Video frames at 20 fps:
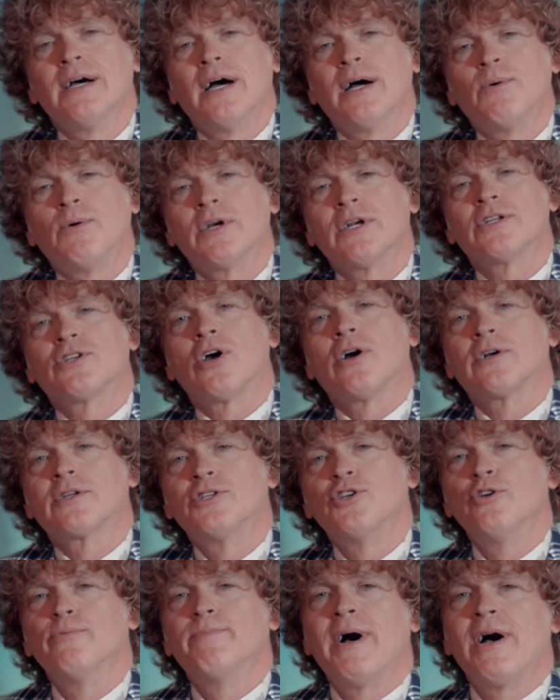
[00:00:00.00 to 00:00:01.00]
I want to talk
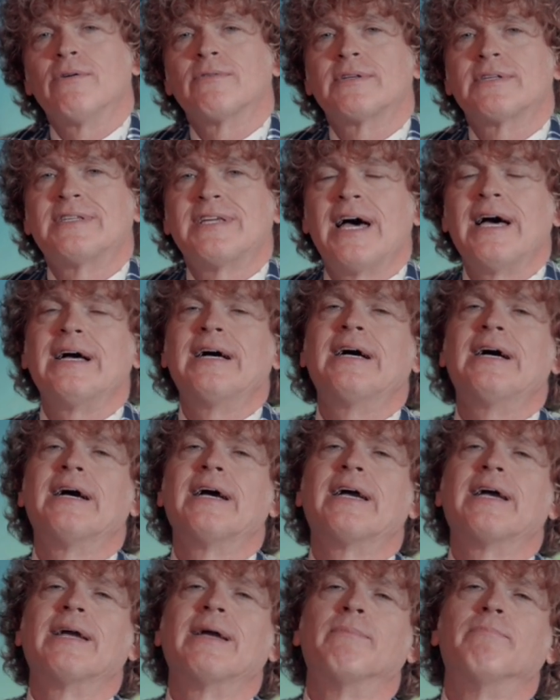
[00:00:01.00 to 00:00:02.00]
to you about
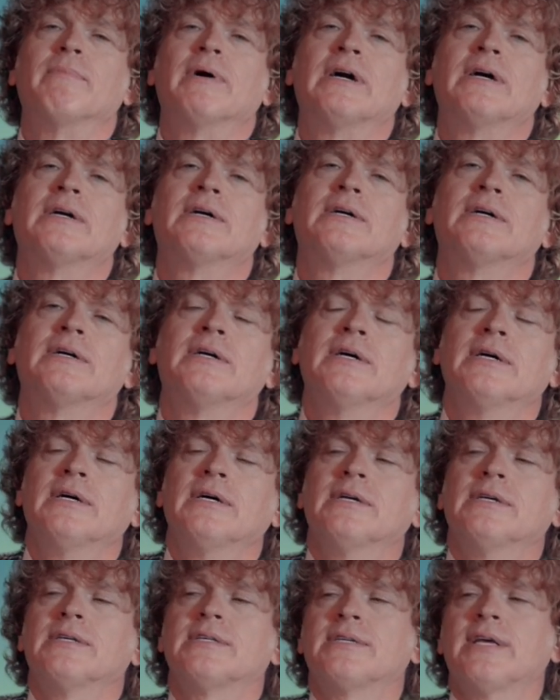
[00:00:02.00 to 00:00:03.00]
time.
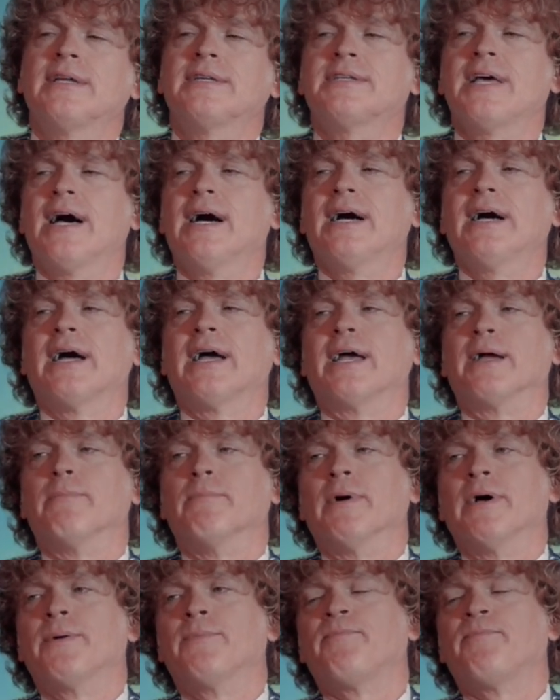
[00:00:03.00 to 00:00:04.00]
Say time.